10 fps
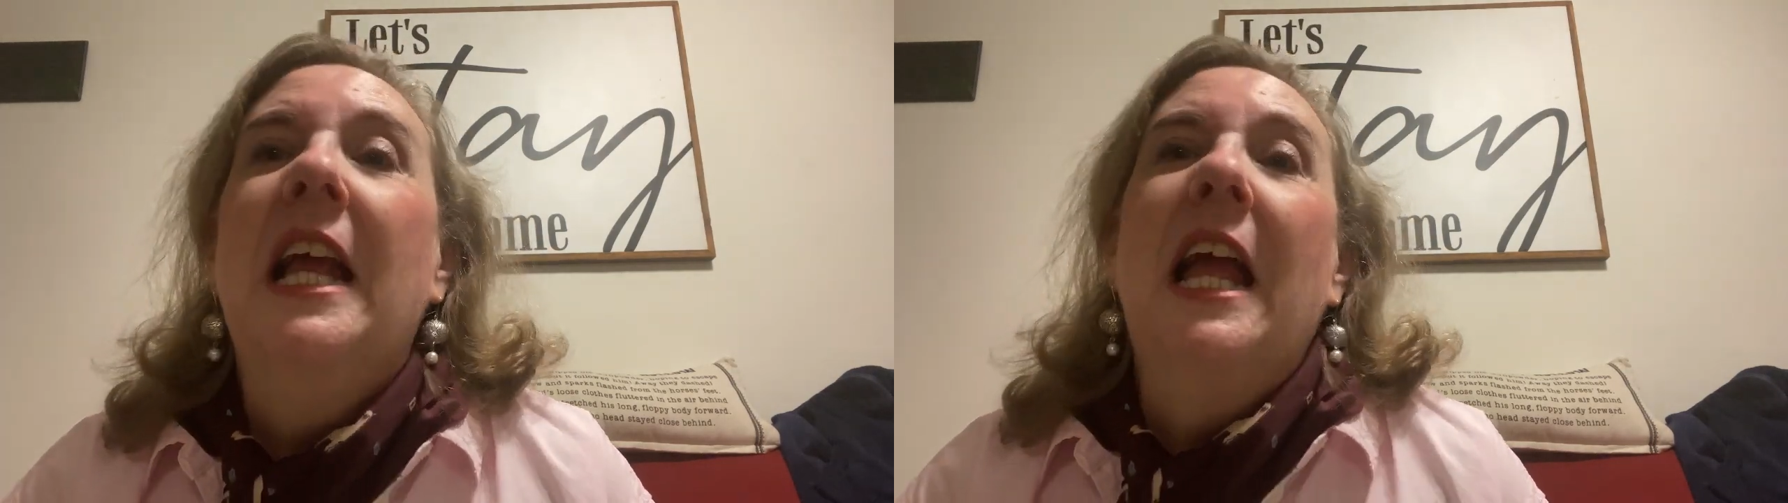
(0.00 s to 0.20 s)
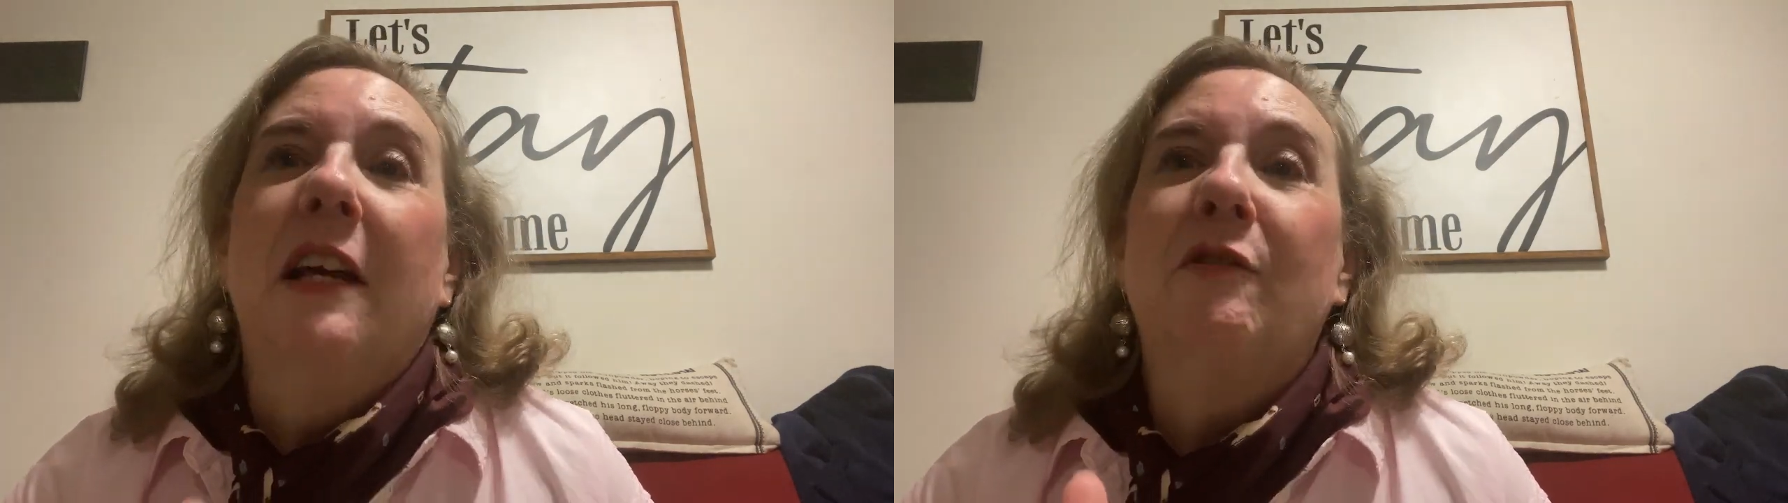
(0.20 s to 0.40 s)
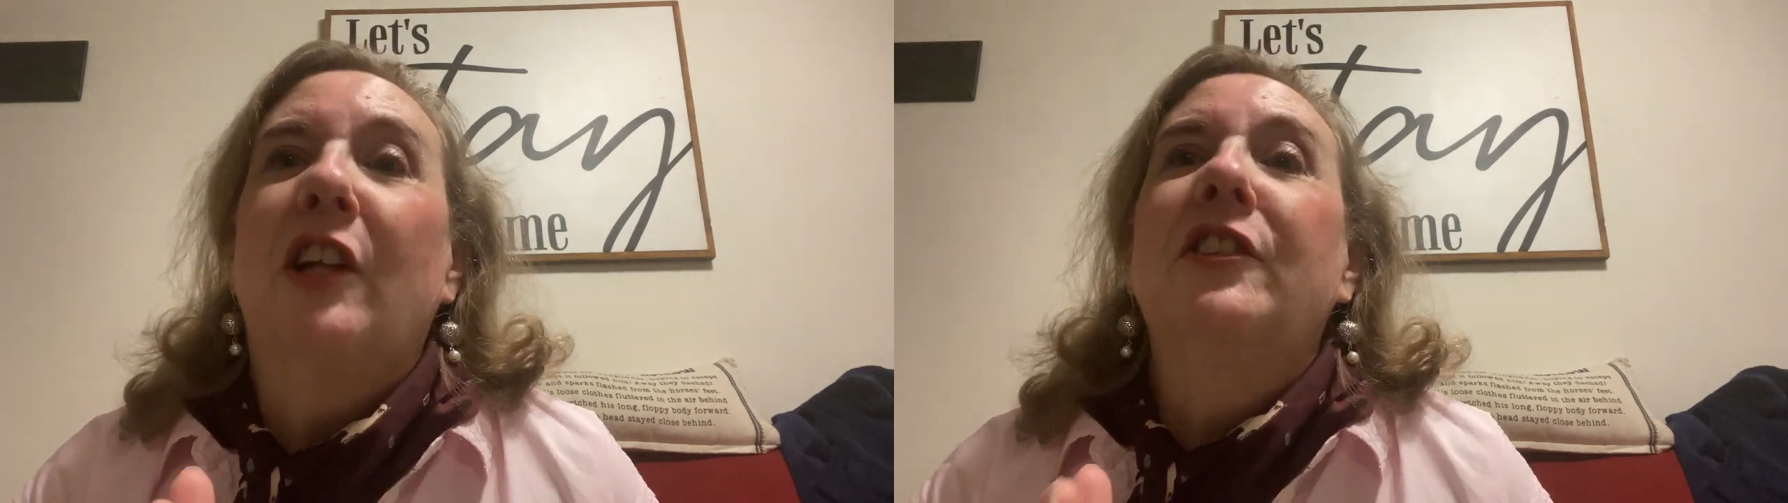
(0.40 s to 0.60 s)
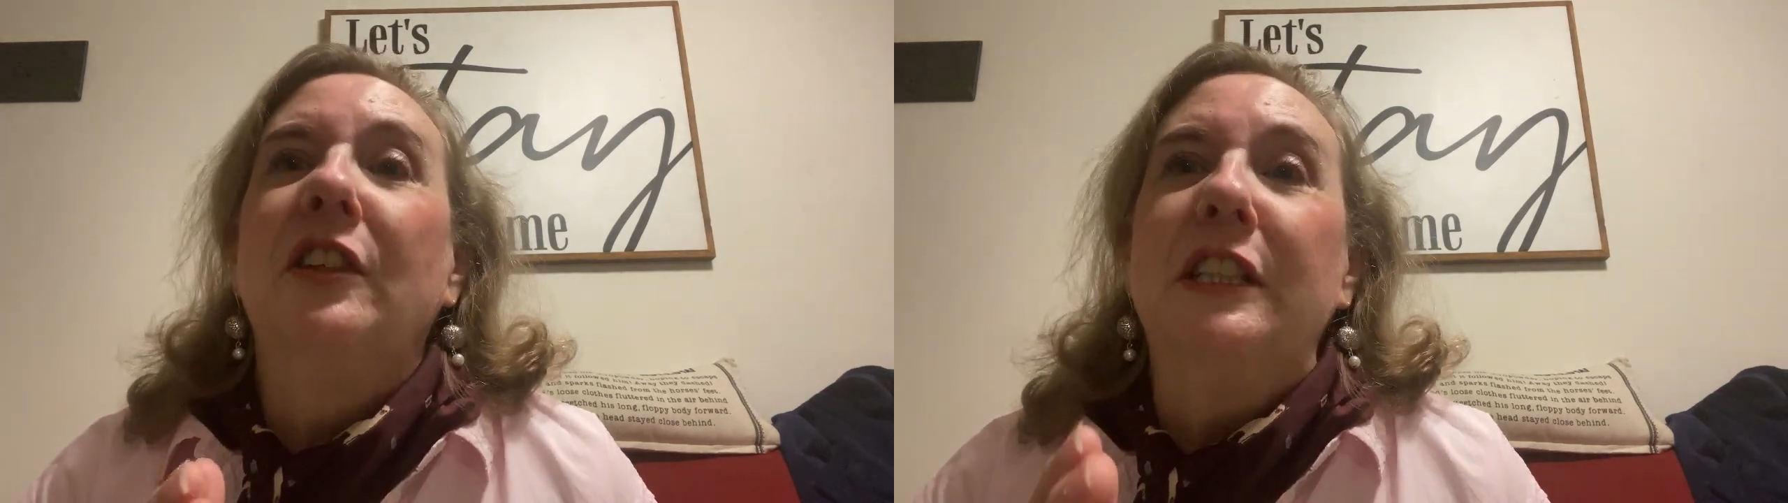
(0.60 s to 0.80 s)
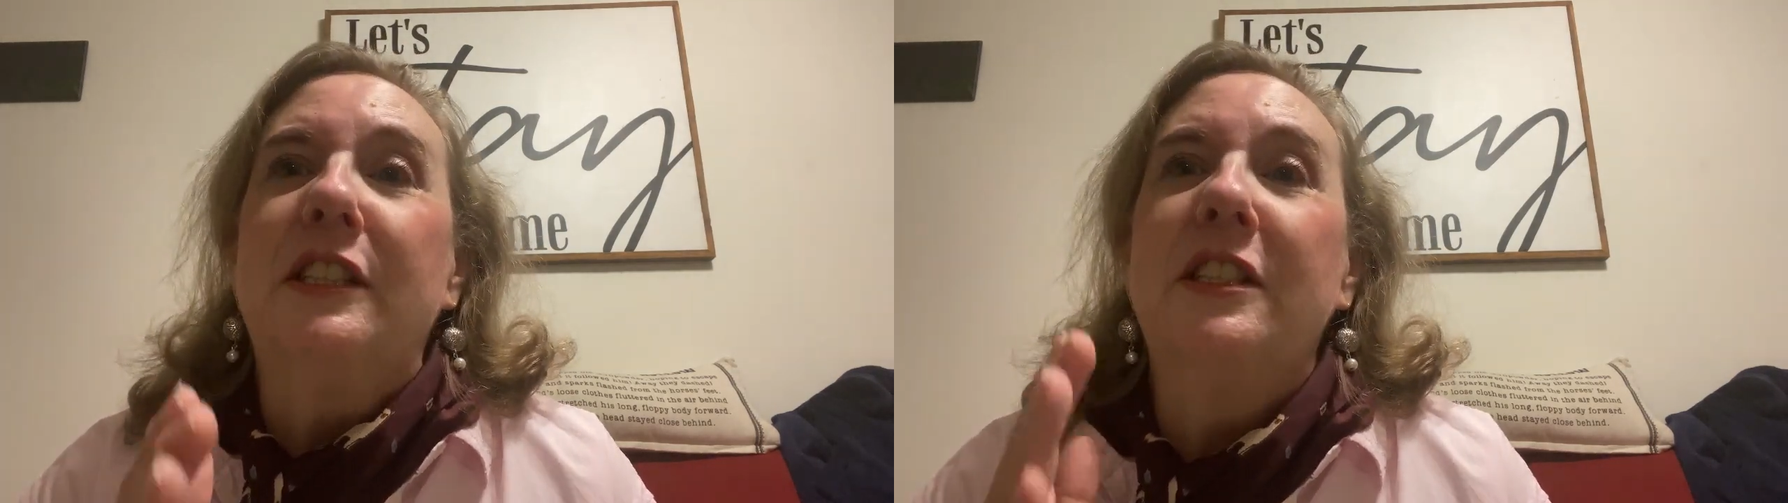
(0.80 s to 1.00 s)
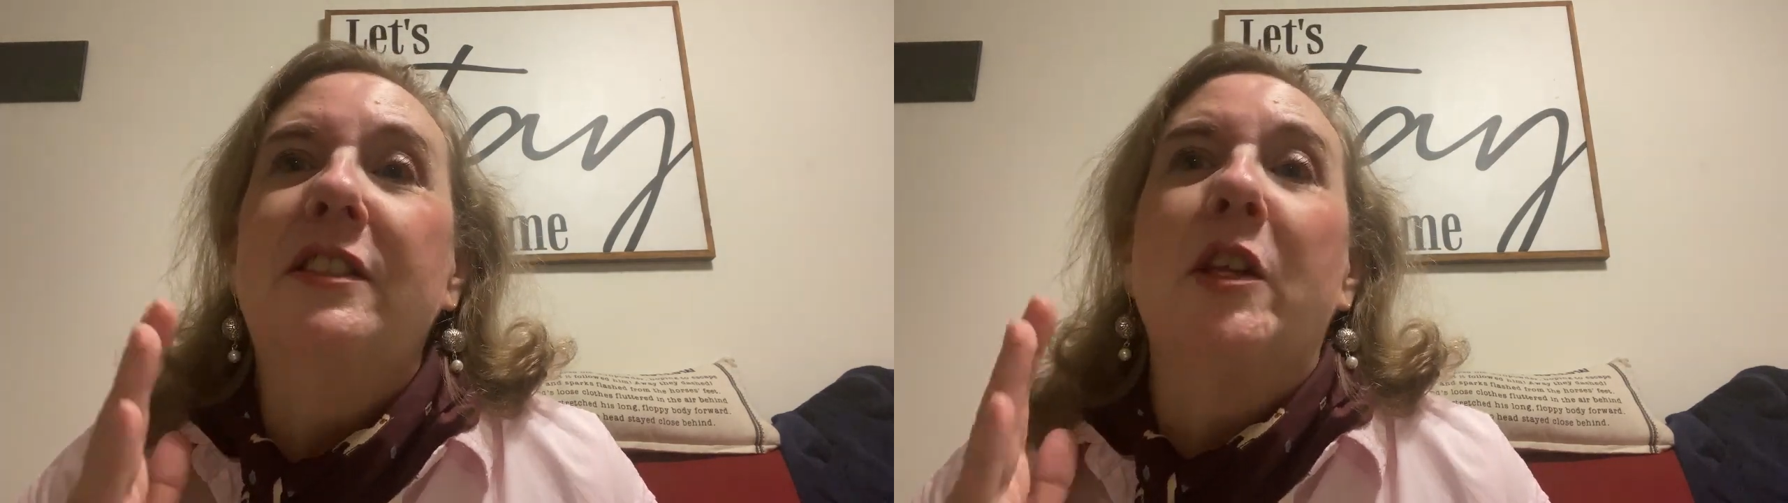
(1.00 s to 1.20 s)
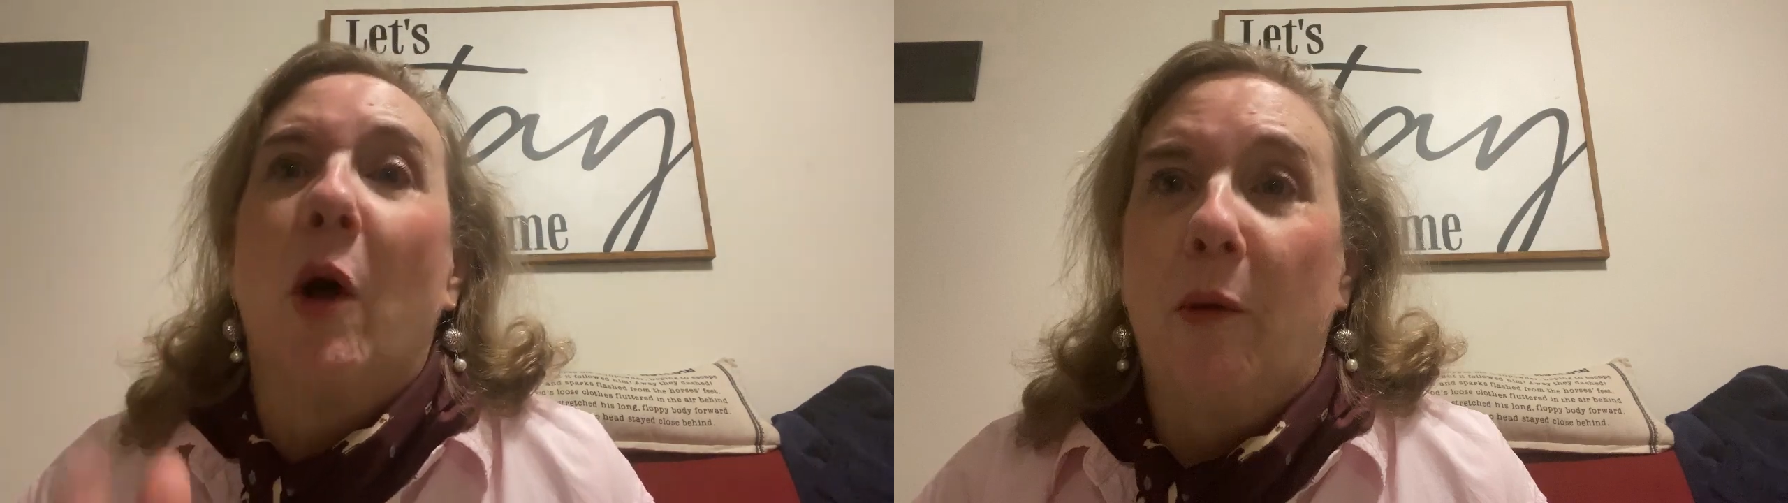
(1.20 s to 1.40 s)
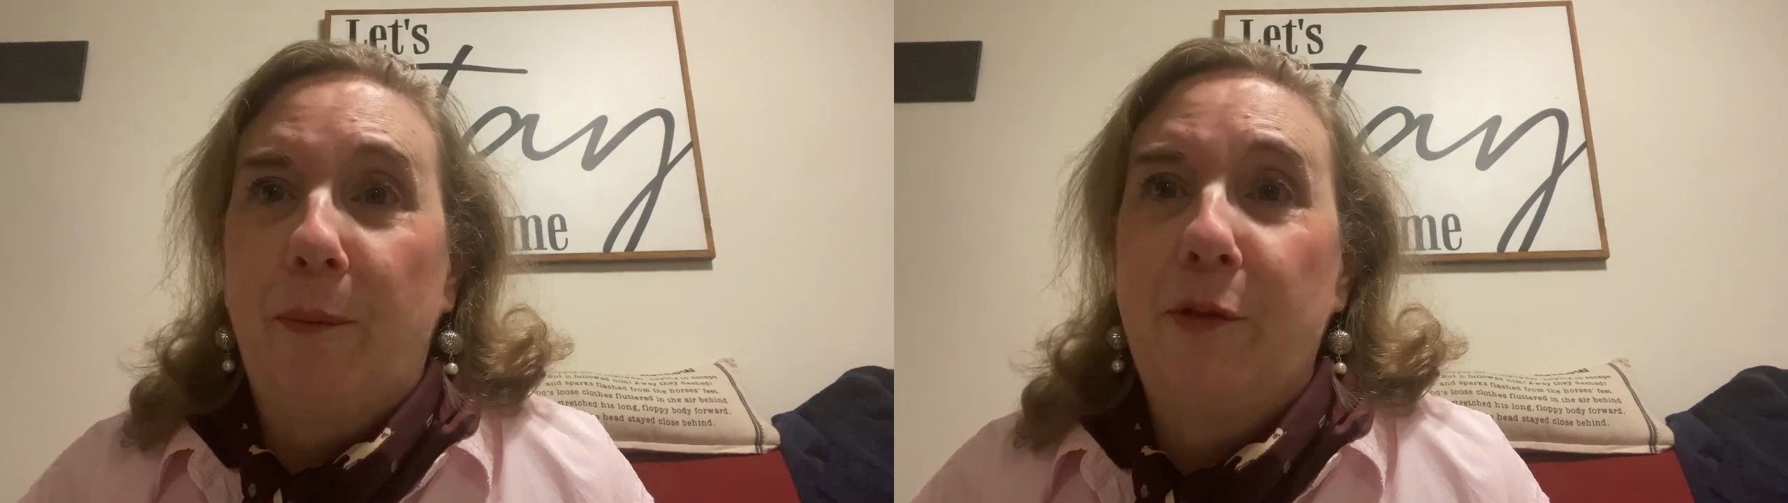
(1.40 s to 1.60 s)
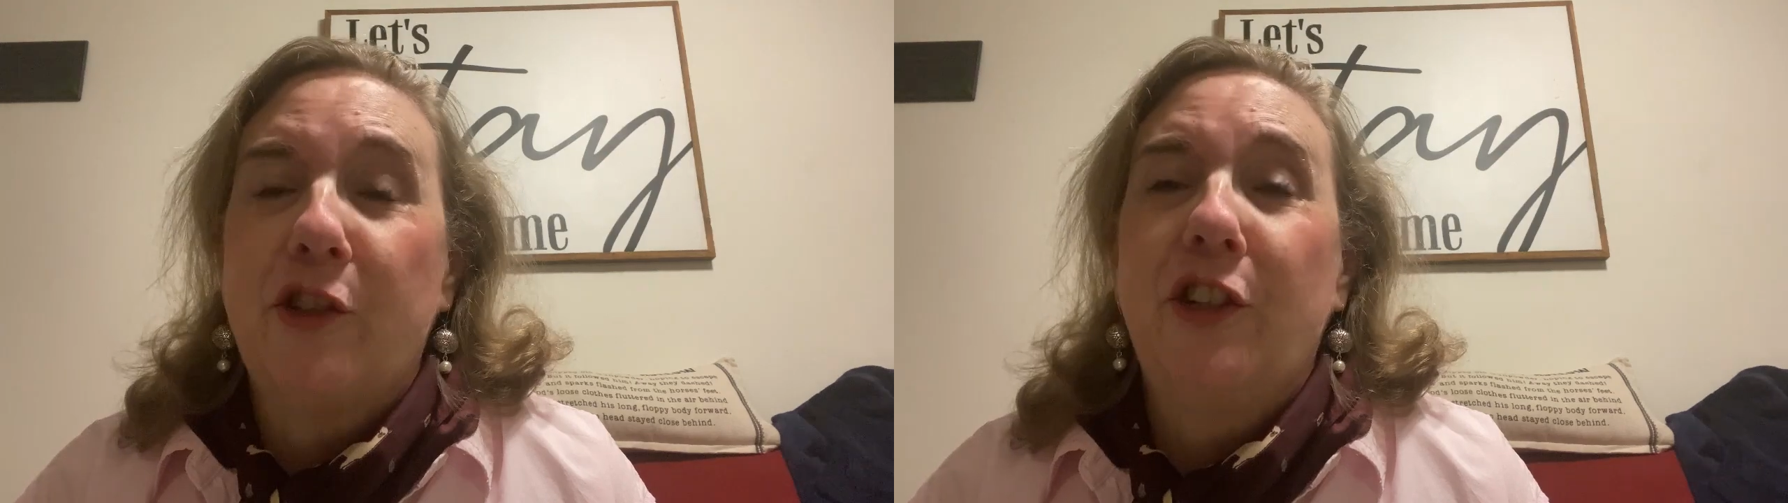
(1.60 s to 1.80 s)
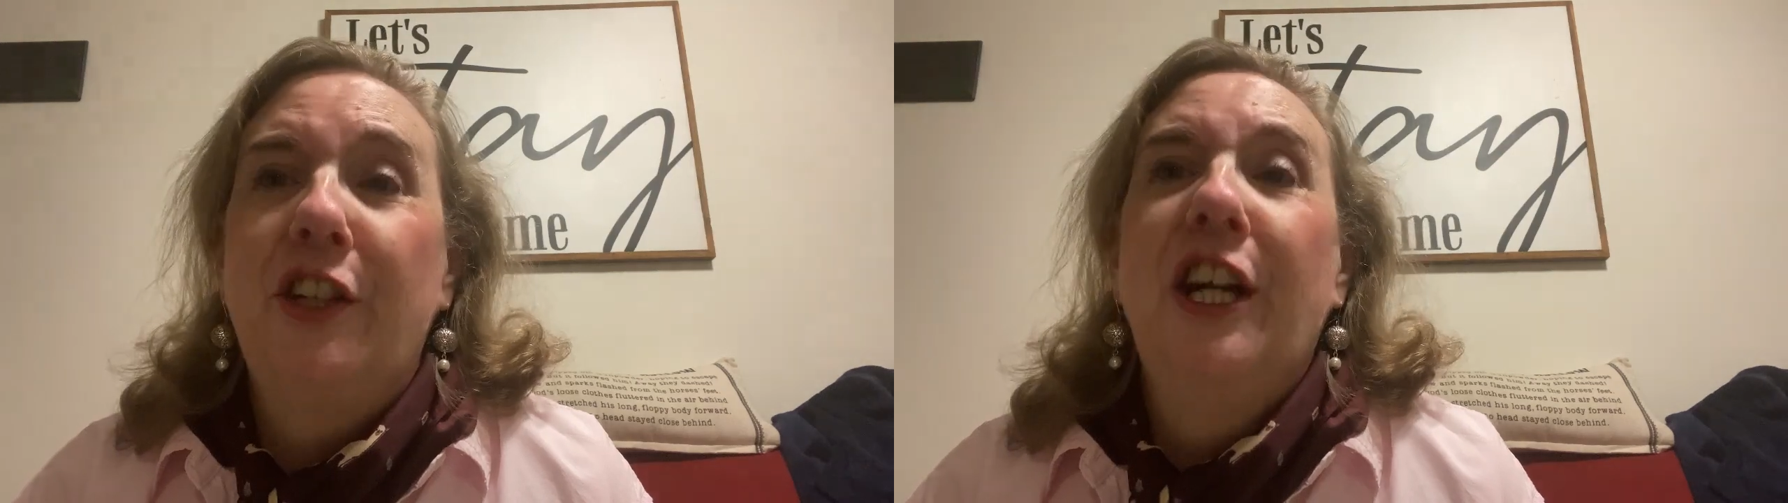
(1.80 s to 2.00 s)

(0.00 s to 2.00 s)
and Russell is a sculptor.